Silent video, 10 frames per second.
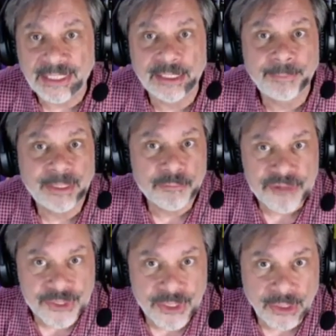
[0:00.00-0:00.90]
I can be in
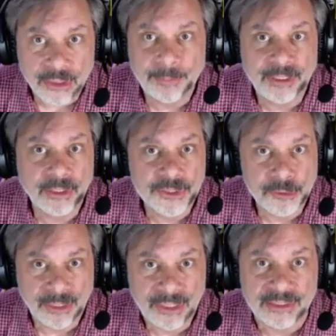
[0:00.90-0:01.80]
Brazil, I can be in
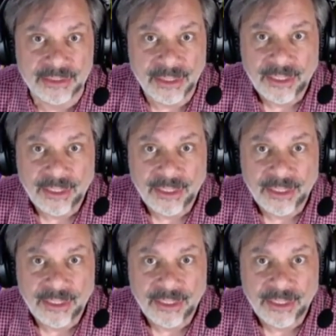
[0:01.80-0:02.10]
Australia.